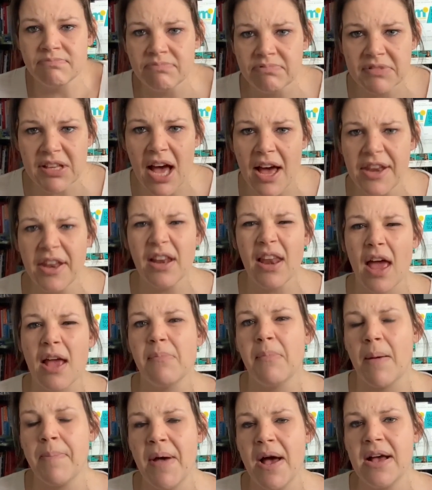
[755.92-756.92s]
kind of like
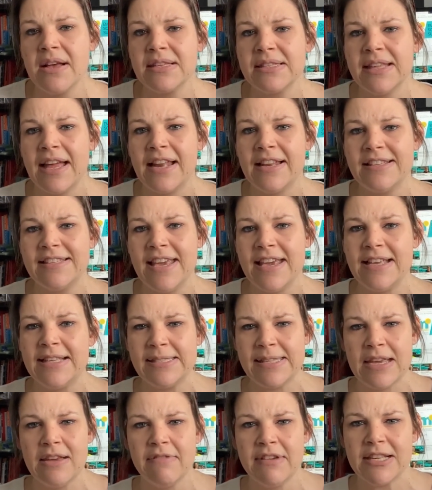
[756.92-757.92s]
my personality,
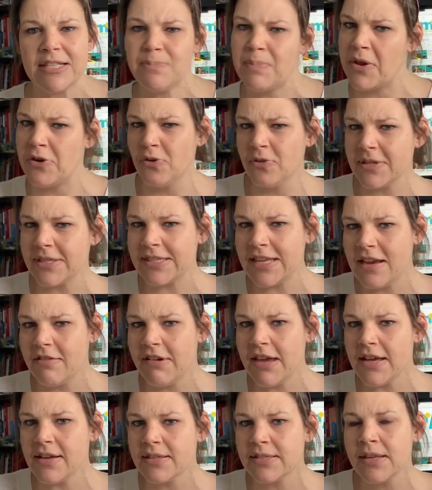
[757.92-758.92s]
serious but not
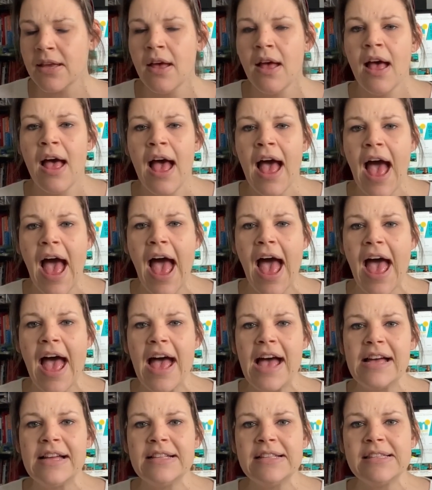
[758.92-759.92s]
serious,
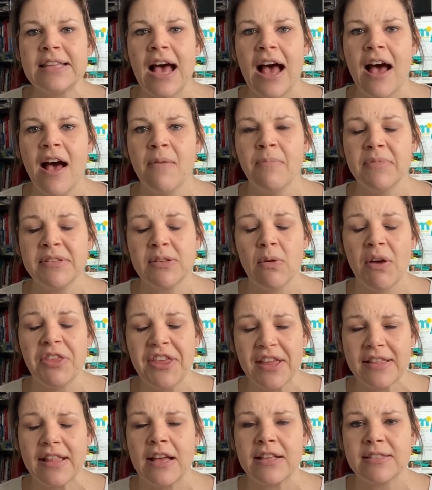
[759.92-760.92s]
and so I
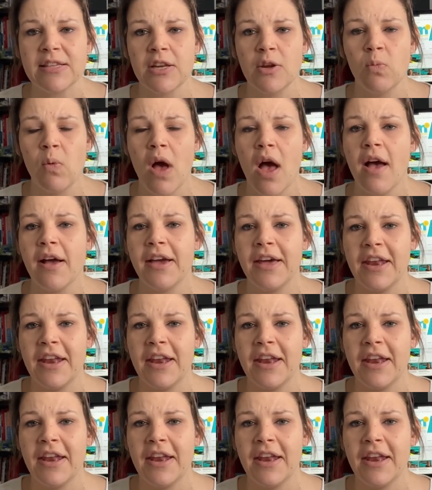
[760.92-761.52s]
think that's going to work.